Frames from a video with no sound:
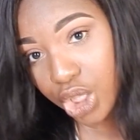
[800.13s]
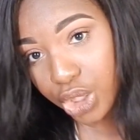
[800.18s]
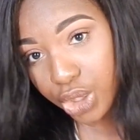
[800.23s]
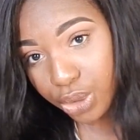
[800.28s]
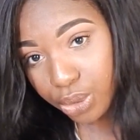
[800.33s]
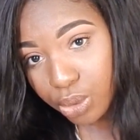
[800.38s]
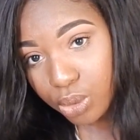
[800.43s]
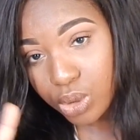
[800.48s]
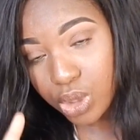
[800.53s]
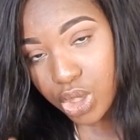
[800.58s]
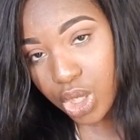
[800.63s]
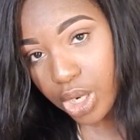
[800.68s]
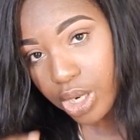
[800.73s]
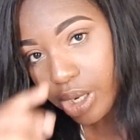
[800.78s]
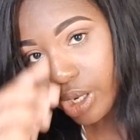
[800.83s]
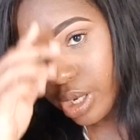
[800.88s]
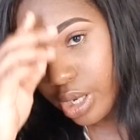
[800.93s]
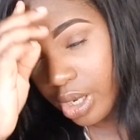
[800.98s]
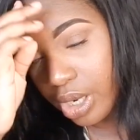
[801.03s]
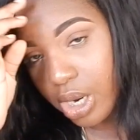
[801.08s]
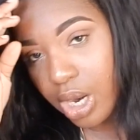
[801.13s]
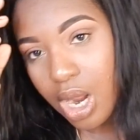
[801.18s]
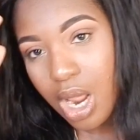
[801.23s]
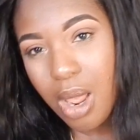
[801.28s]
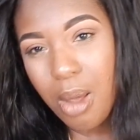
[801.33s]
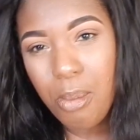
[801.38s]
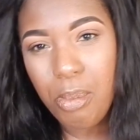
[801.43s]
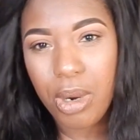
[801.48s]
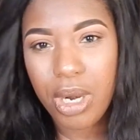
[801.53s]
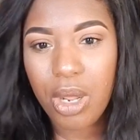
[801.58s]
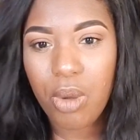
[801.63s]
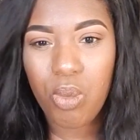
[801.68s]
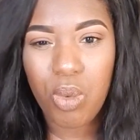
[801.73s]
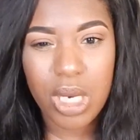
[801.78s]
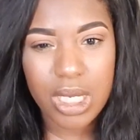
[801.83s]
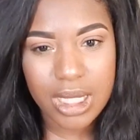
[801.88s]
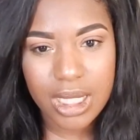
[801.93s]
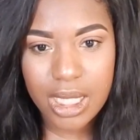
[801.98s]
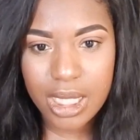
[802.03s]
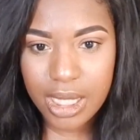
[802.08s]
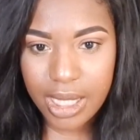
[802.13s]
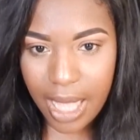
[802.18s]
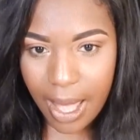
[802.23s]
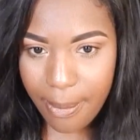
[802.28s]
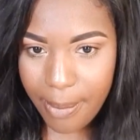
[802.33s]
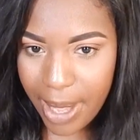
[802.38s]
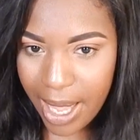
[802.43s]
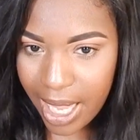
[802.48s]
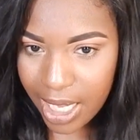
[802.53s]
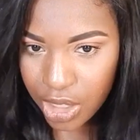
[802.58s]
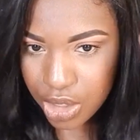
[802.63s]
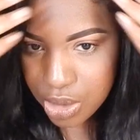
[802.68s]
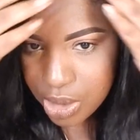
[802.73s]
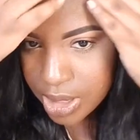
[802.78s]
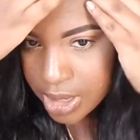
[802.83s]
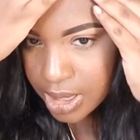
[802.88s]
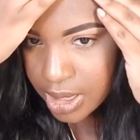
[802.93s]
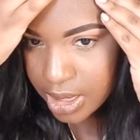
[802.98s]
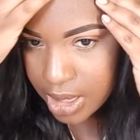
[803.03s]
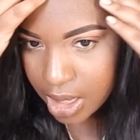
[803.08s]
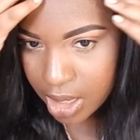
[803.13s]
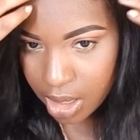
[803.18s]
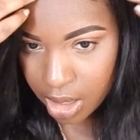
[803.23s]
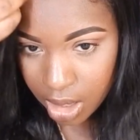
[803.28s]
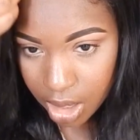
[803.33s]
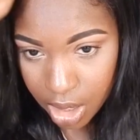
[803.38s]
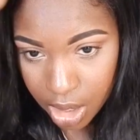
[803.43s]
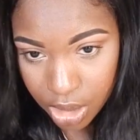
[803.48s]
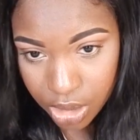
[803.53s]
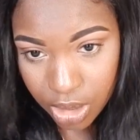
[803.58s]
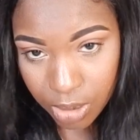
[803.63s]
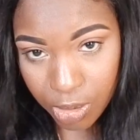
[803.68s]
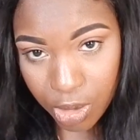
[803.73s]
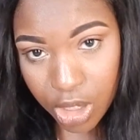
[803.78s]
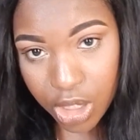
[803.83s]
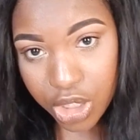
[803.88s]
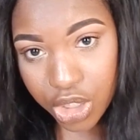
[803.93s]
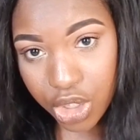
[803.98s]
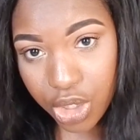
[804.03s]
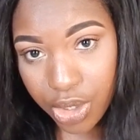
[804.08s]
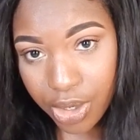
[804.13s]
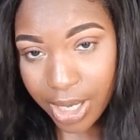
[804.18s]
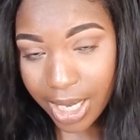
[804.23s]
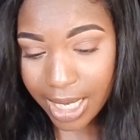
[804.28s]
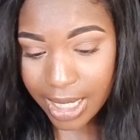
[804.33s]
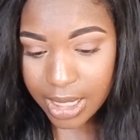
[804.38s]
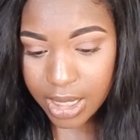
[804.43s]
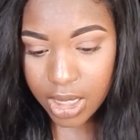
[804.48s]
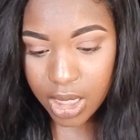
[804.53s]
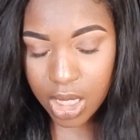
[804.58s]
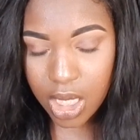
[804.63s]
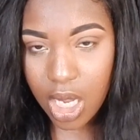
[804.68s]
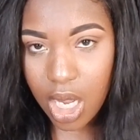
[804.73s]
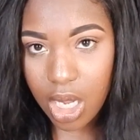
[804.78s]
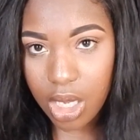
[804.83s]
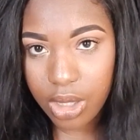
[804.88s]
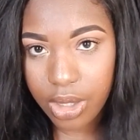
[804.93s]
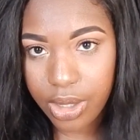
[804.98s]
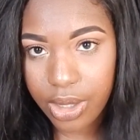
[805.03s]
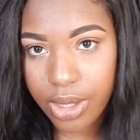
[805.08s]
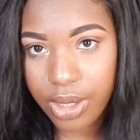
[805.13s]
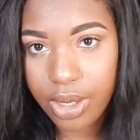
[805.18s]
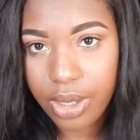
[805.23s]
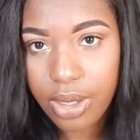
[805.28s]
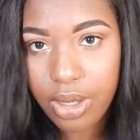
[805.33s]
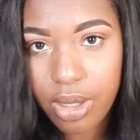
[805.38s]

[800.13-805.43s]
a little darker, but it wasn't that bad, as you can see. So I'm going to show you guys the color.